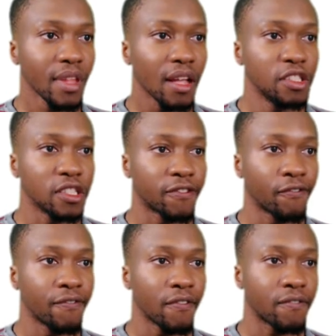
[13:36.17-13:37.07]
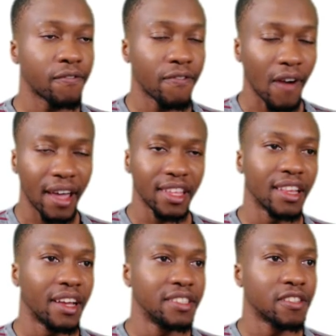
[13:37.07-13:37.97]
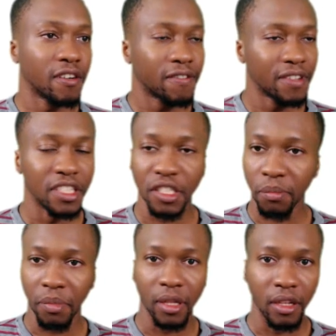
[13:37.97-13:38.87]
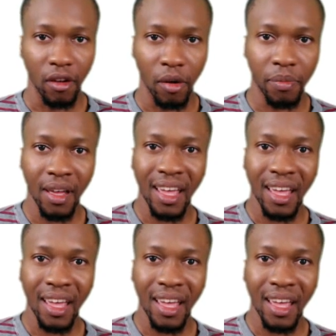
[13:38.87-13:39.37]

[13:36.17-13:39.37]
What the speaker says: just finalize or finish building up